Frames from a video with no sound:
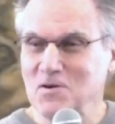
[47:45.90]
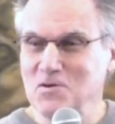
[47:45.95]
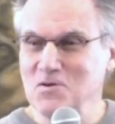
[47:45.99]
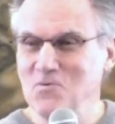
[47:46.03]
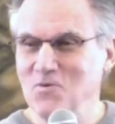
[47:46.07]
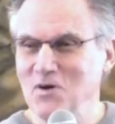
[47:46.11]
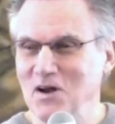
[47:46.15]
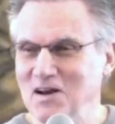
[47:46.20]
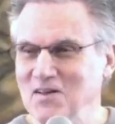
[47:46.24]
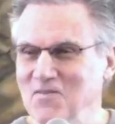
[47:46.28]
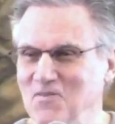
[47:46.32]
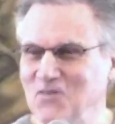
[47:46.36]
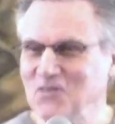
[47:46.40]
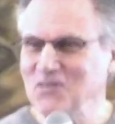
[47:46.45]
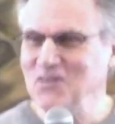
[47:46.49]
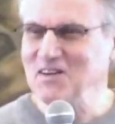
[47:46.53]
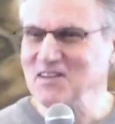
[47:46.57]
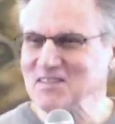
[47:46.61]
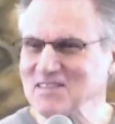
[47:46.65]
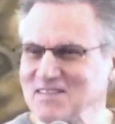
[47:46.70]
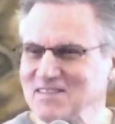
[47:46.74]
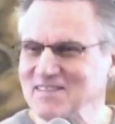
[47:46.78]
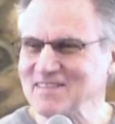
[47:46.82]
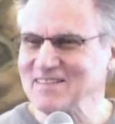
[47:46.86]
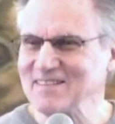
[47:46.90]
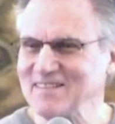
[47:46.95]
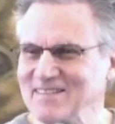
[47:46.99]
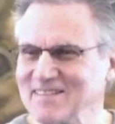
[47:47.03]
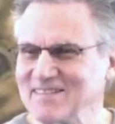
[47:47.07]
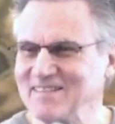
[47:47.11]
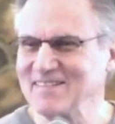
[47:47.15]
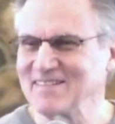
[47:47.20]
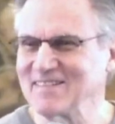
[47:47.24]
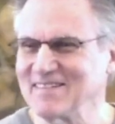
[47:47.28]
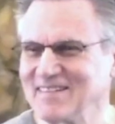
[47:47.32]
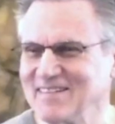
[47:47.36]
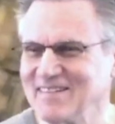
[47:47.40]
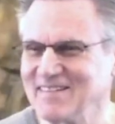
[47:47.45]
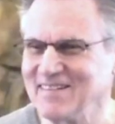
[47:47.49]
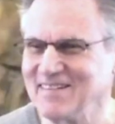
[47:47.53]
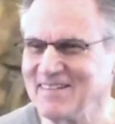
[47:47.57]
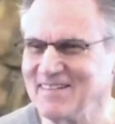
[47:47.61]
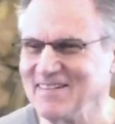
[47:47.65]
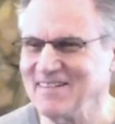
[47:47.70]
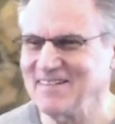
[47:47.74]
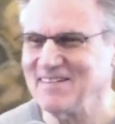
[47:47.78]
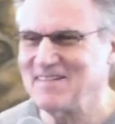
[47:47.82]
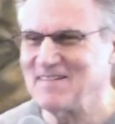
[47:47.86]
Are you ready for this?
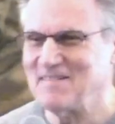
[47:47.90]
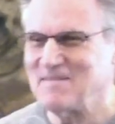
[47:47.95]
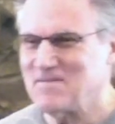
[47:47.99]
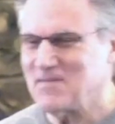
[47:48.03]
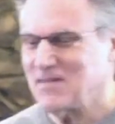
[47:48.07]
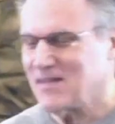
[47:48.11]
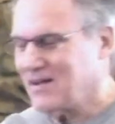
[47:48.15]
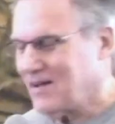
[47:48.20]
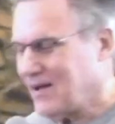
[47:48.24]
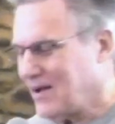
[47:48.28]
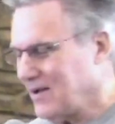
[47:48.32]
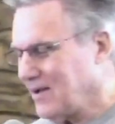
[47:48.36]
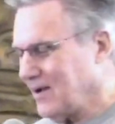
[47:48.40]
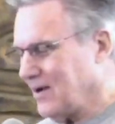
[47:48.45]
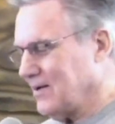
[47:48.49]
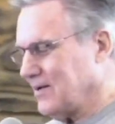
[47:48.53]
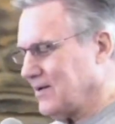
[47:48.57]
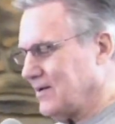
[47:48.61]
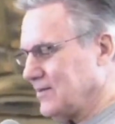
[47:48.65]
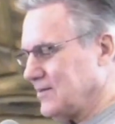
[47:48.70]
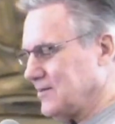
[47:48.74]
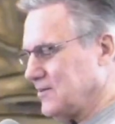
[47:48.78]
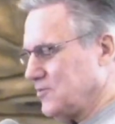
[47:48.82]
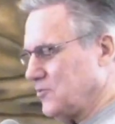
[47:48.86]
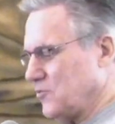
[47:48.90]
I, I,